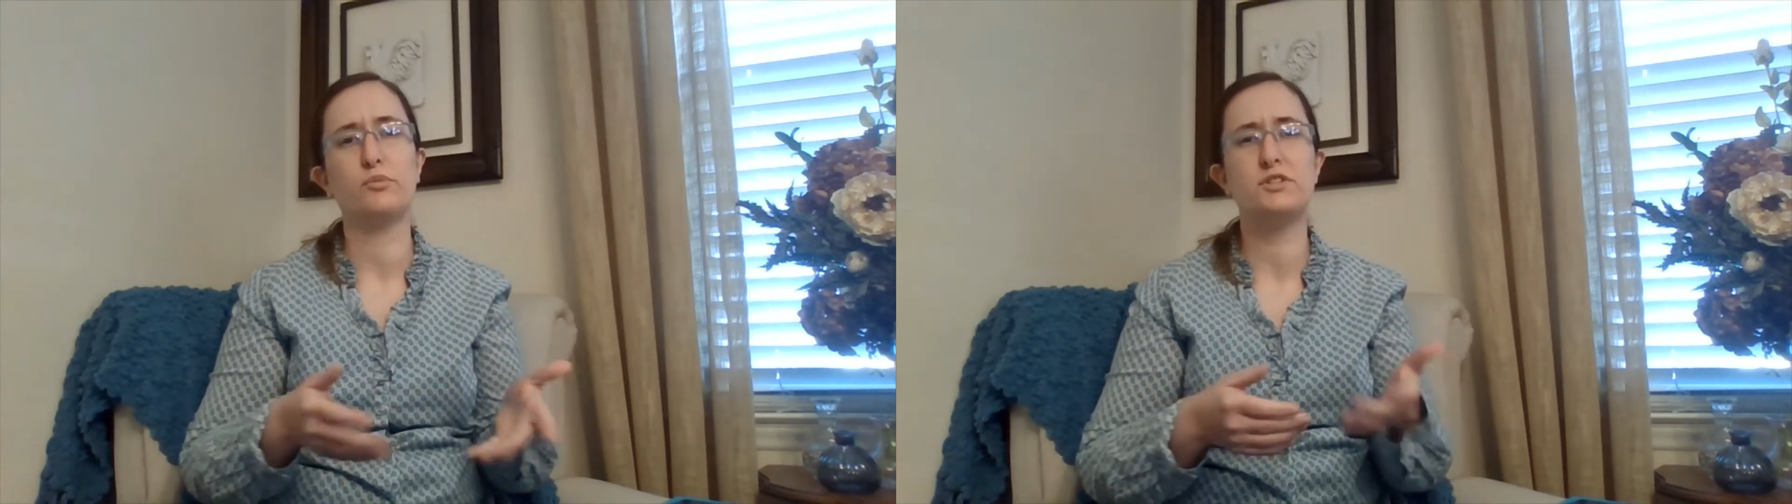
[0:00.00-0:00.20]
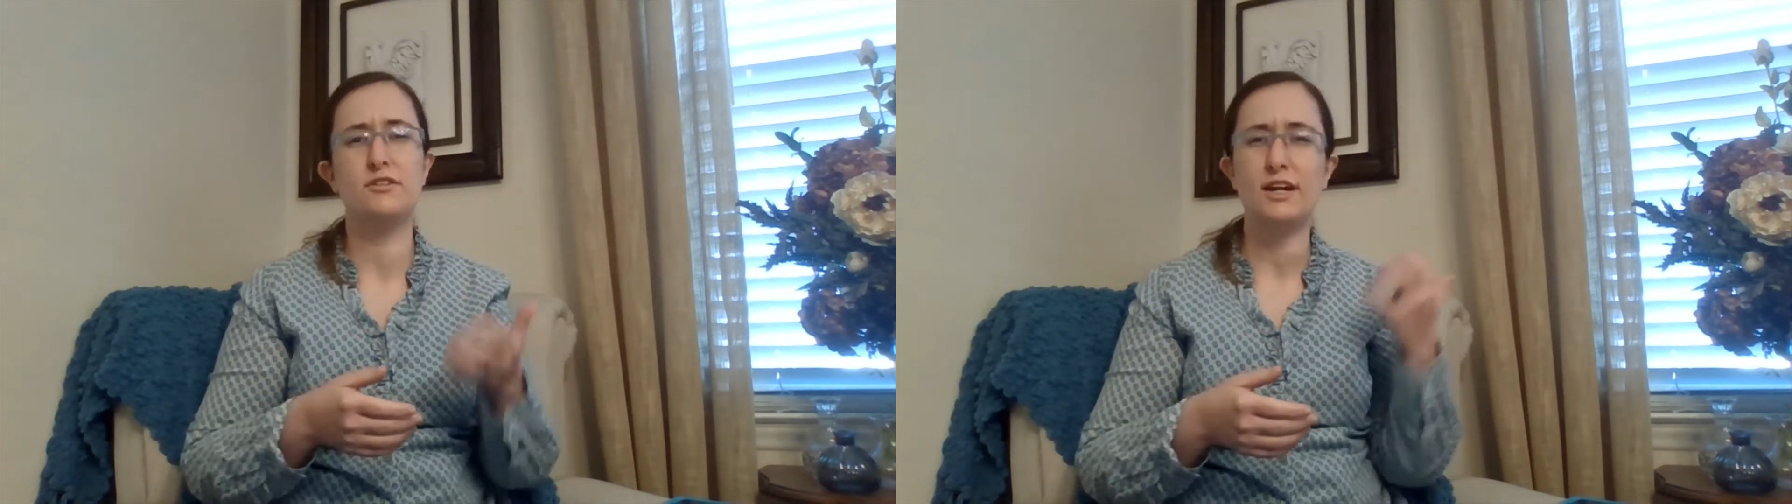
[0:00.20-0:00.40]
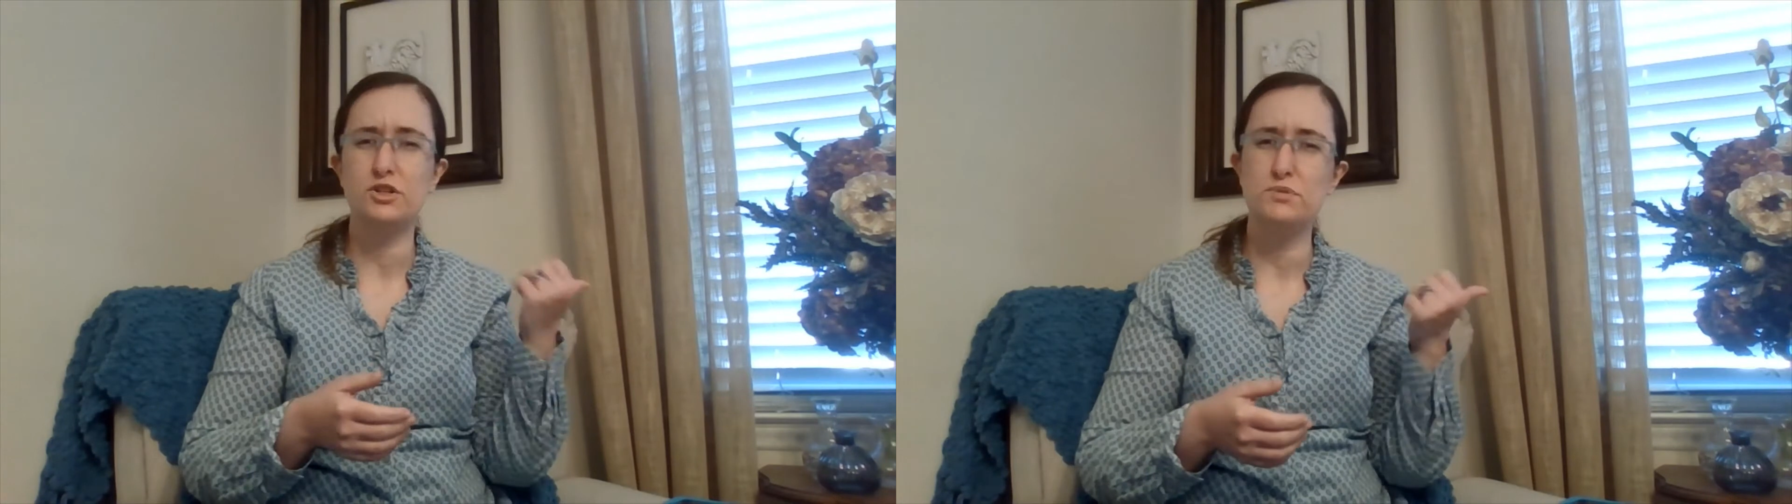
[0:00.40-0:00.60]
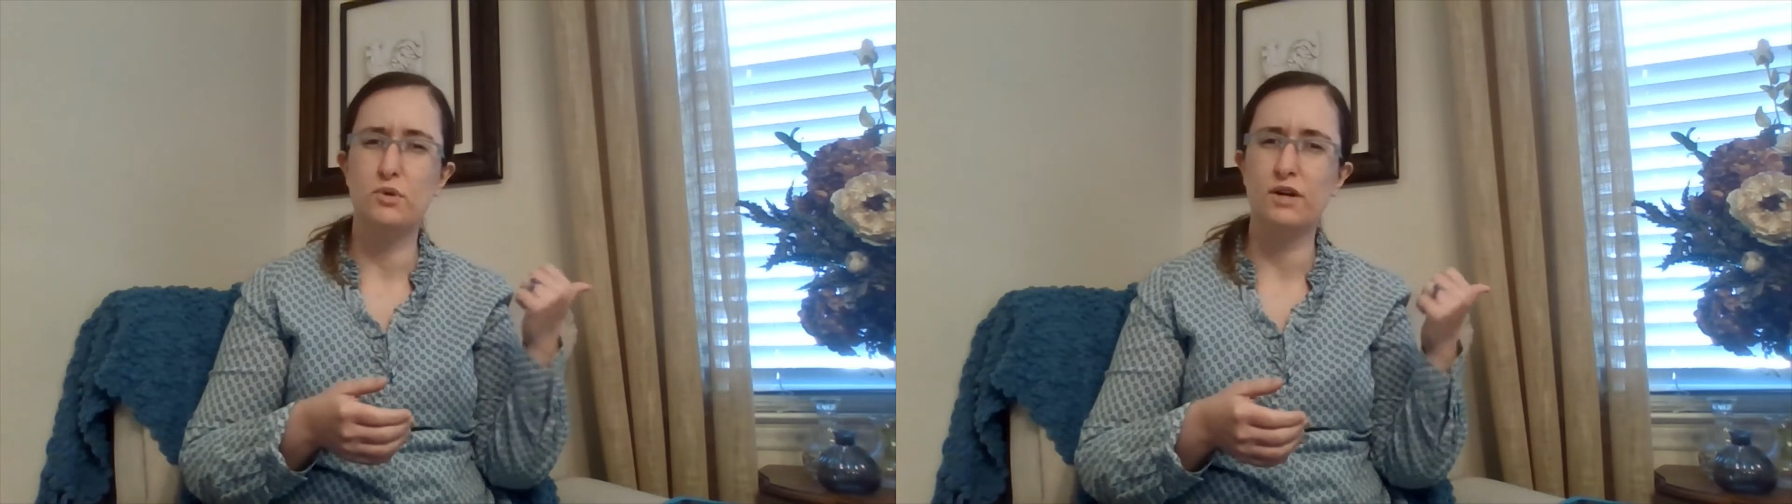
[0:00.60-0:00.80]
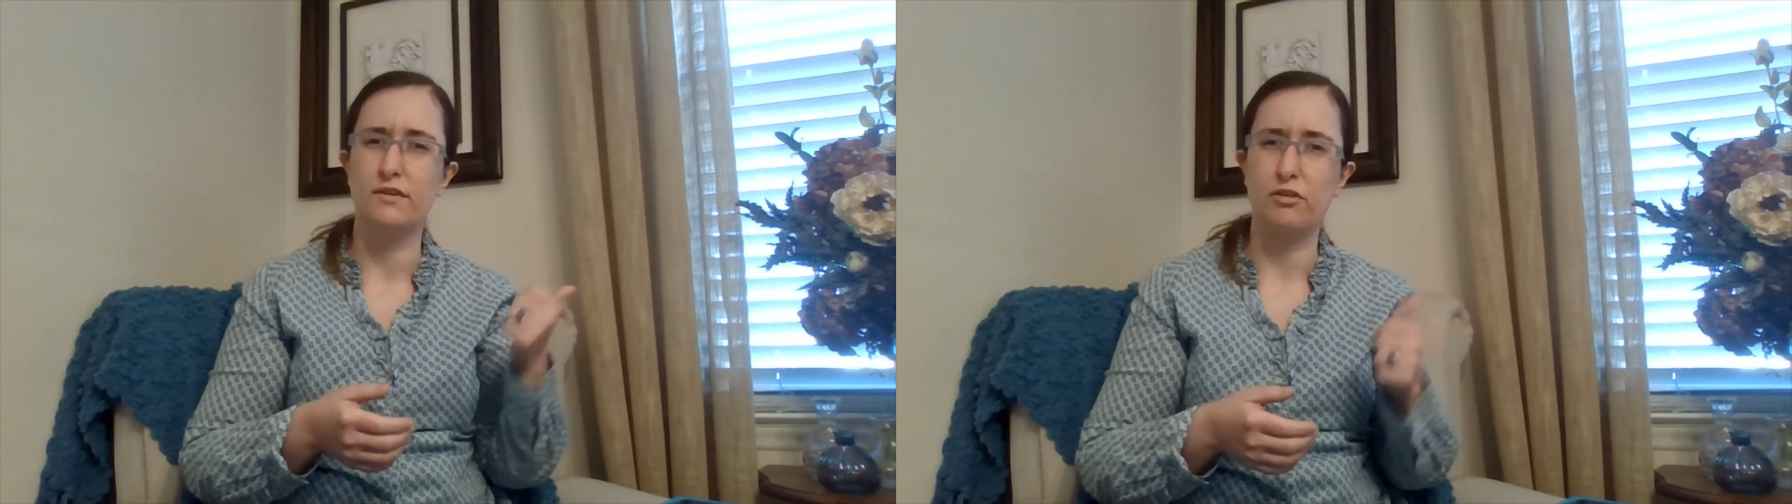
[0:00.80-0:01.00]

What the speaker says: which is actually more of a